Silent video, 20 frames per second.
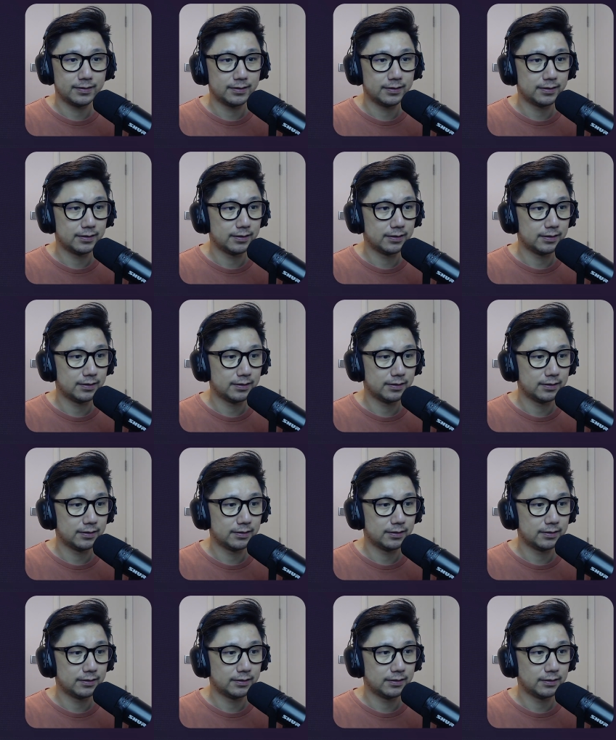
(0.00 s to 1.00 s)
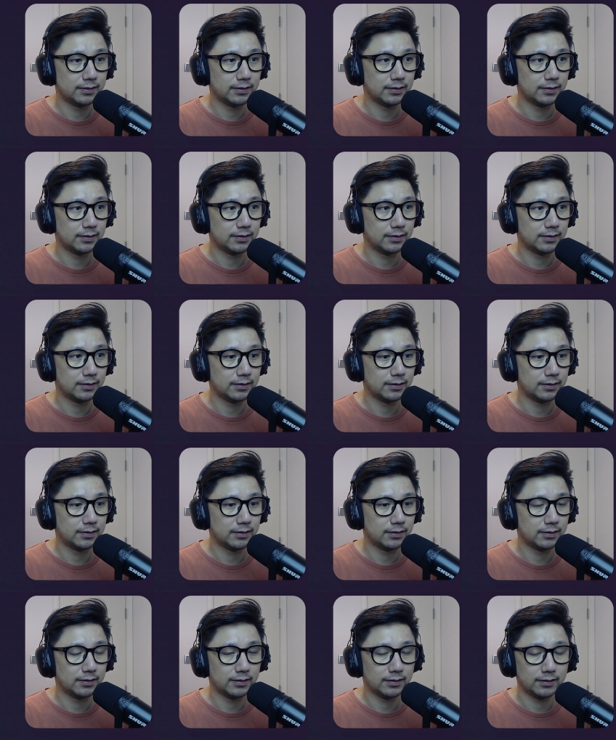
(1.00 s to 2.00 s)

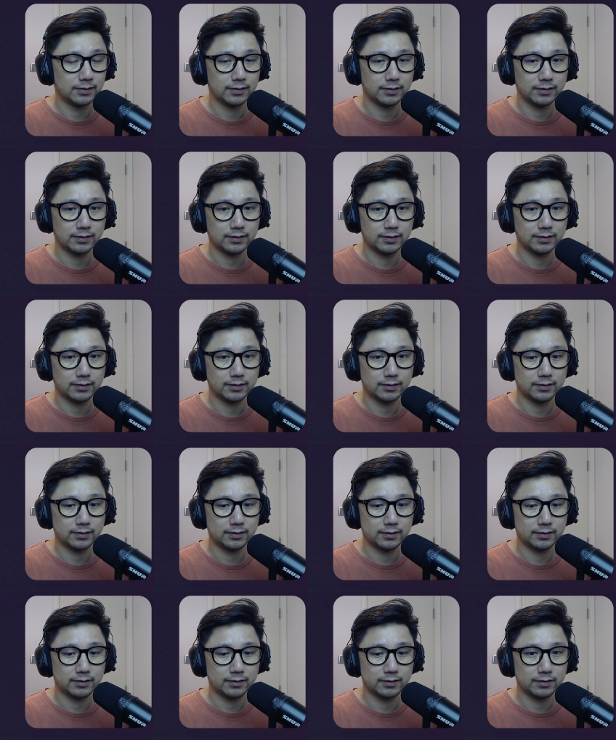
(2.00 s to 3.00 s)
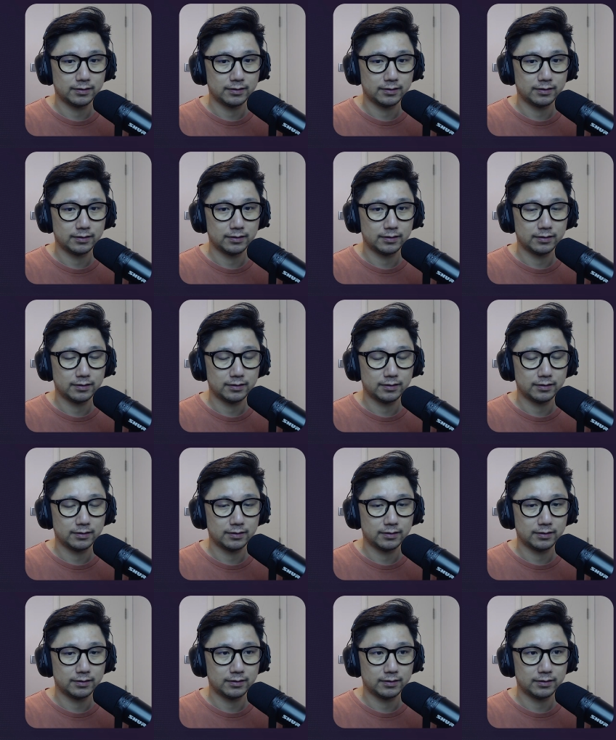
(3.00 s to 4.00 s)

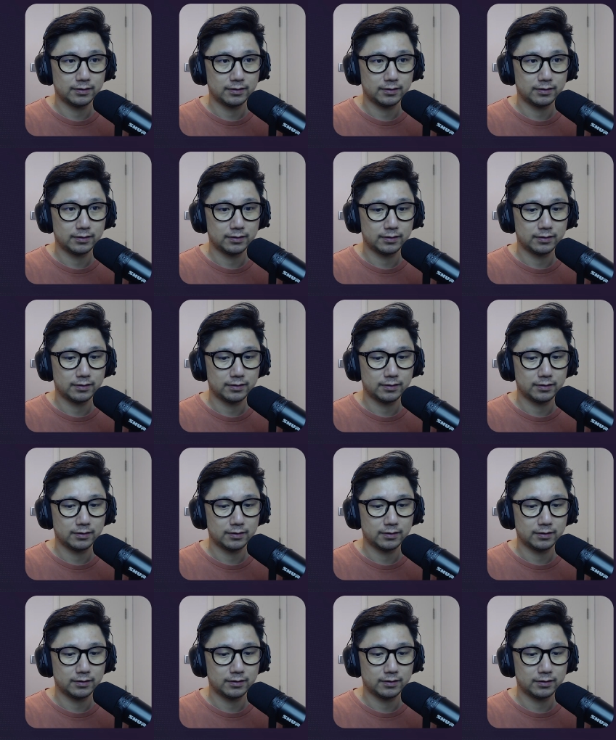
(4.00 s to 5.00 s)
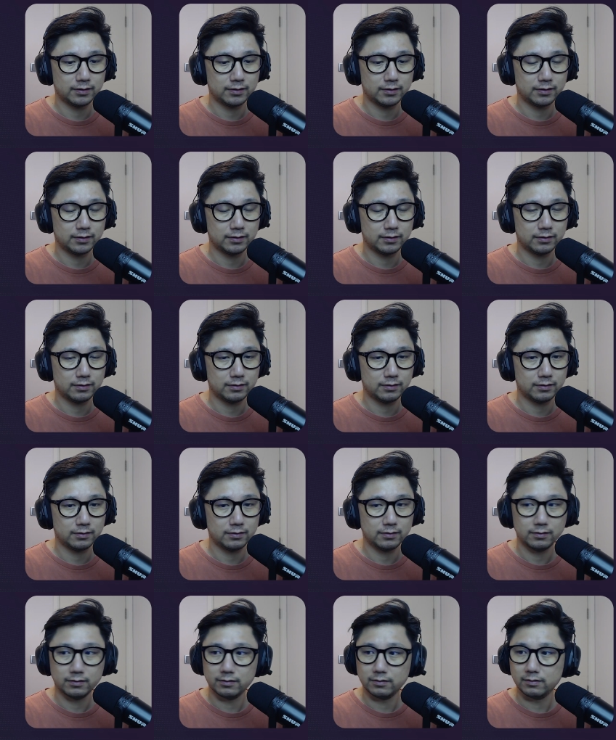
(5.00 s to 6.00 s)

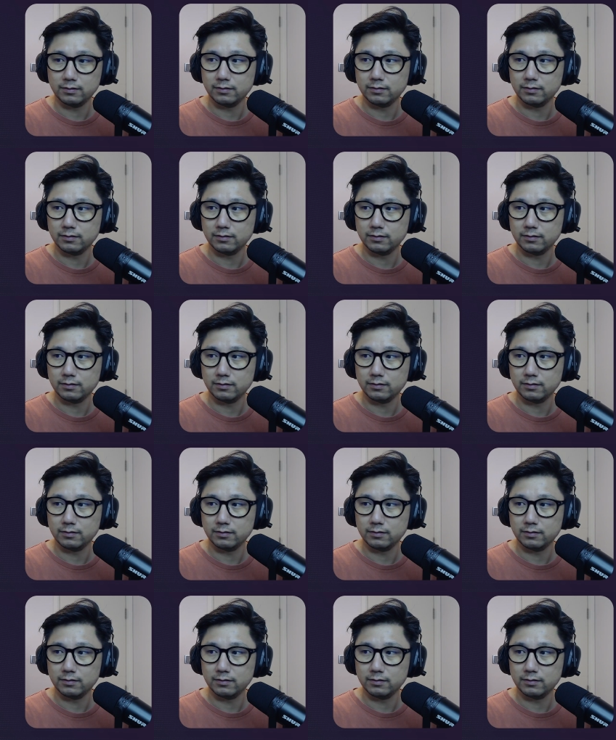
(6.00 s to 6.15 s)
No one is speaking in this clip.